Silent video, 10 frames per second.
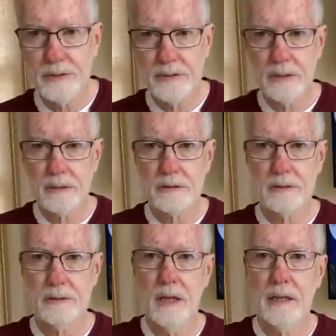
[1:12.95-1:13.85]
is it
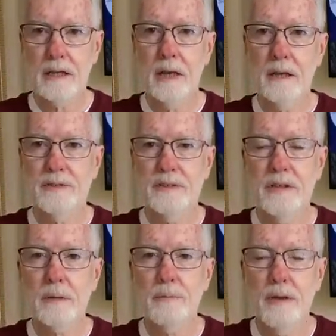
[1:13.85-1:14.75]
looks like I've
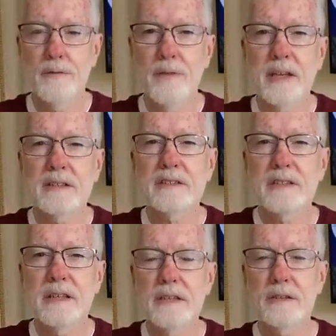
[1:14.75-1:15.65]
stuck my
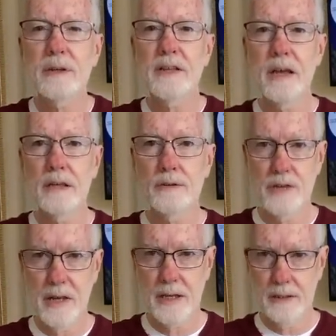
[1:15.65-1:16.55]
face into a yellow
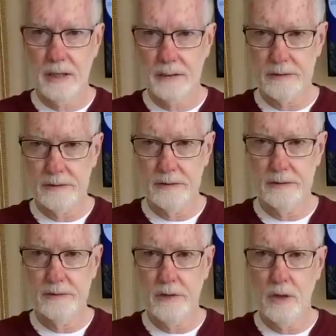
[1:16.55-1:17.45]
jacket
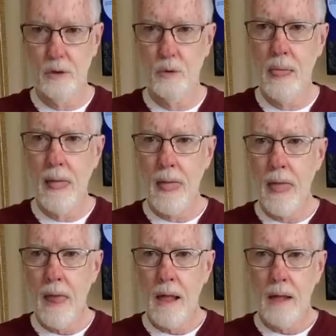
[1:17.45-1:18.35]
nest. So
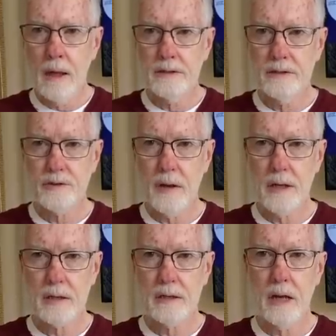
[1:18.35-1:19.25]
to try
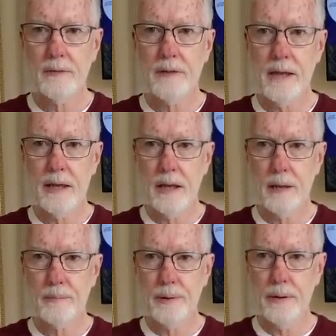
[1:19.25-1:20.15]
to cover that
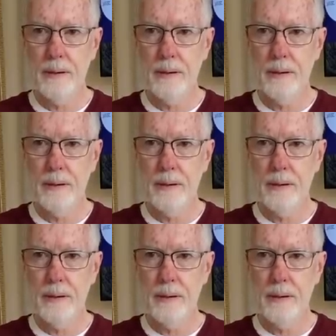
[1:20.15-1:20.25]
up,